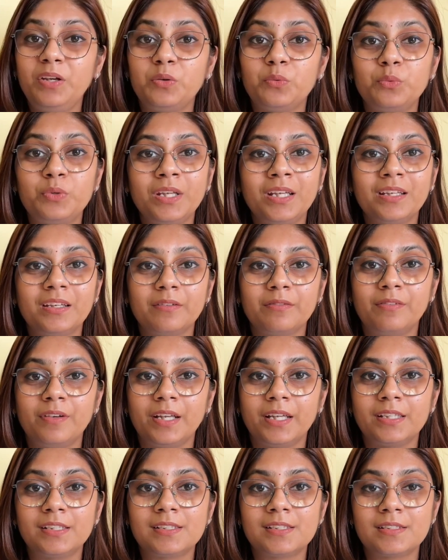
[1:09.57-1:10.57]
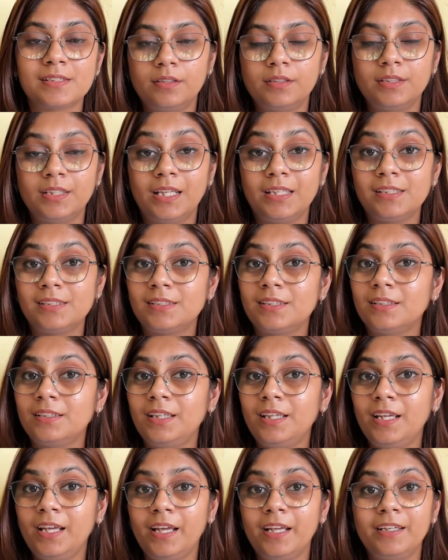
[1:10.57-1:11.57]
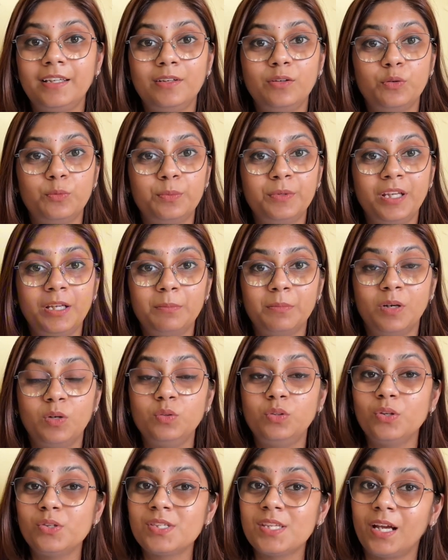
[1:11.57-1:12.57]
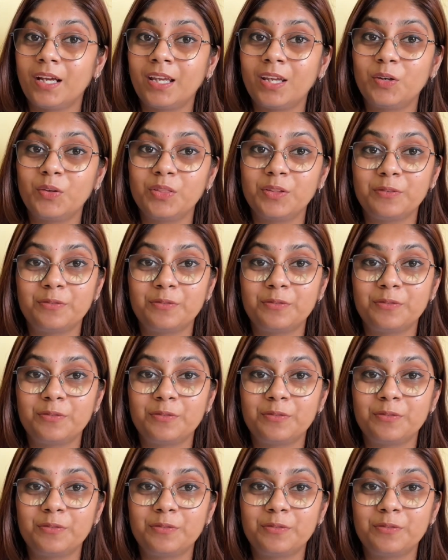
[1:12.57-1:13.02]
rooting reflex, that is turning head and opening mouth or sucking on the